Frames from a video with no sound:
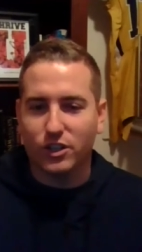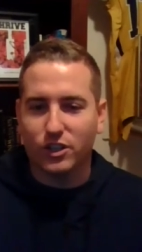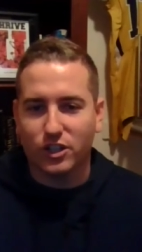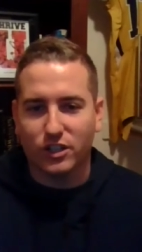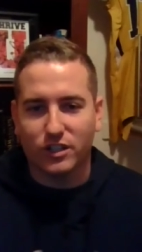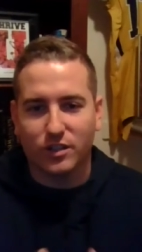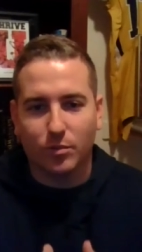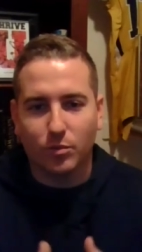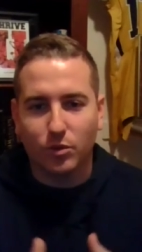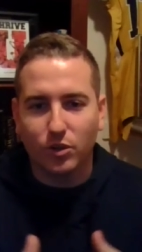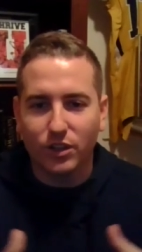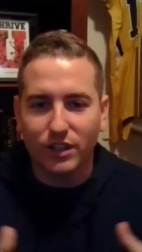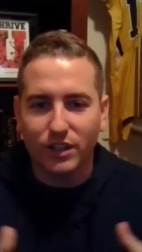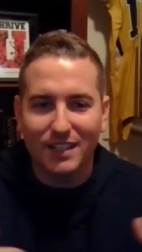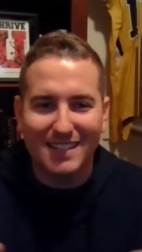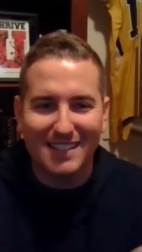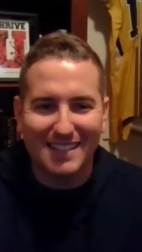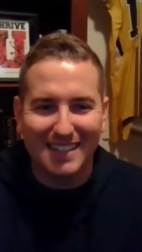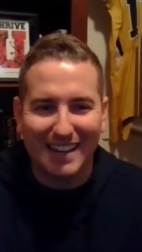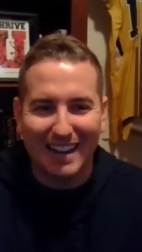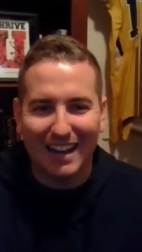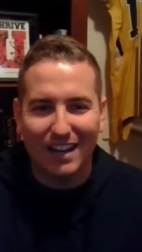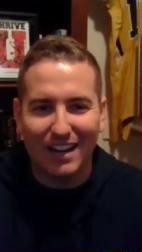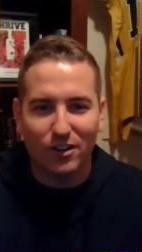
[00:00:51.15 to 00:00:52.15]
It's just a really
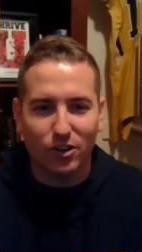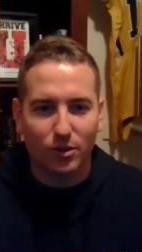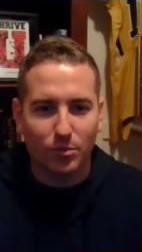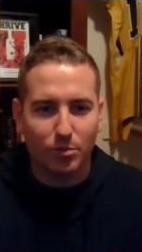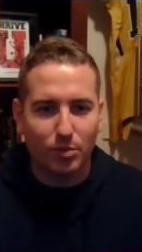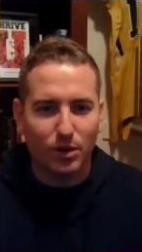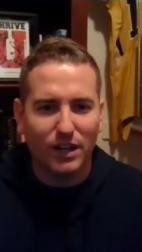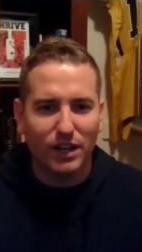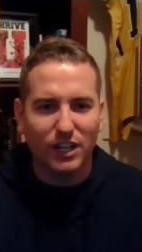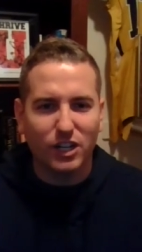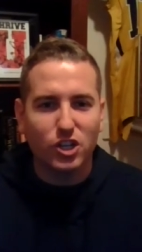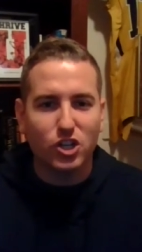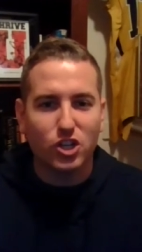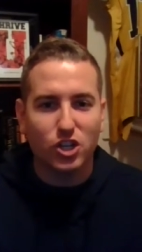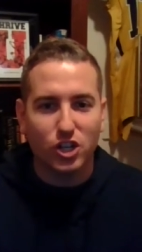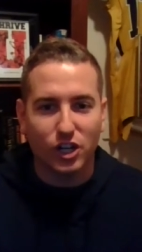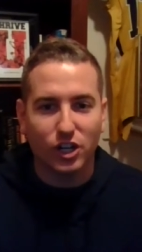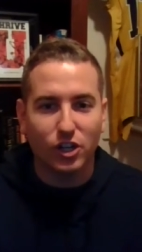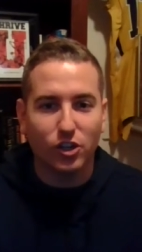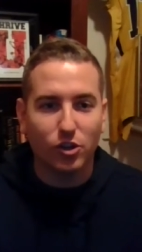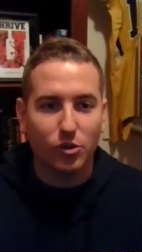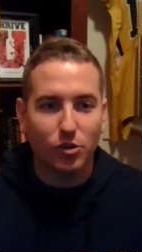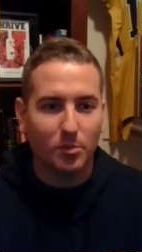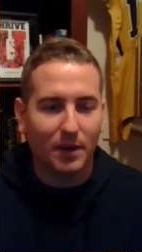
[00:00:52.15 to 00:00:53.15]
standard, pretty
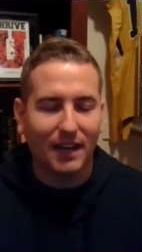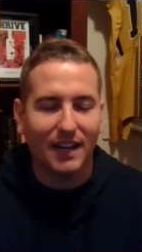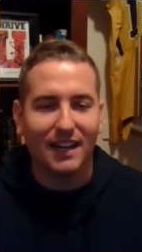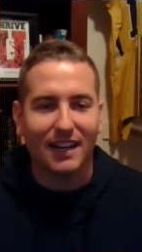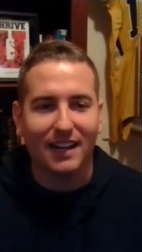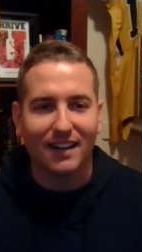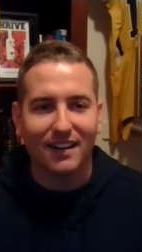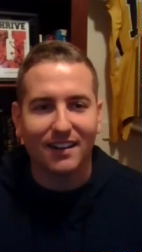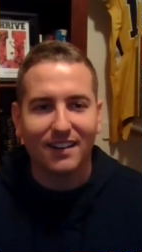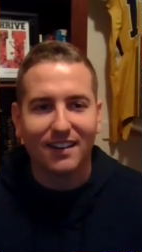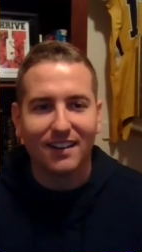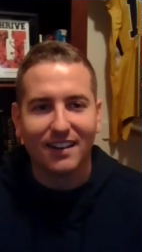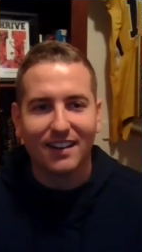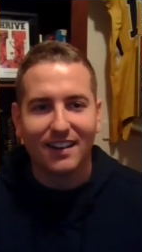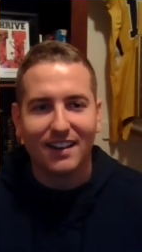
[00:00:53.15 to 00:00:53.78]
chill meeting.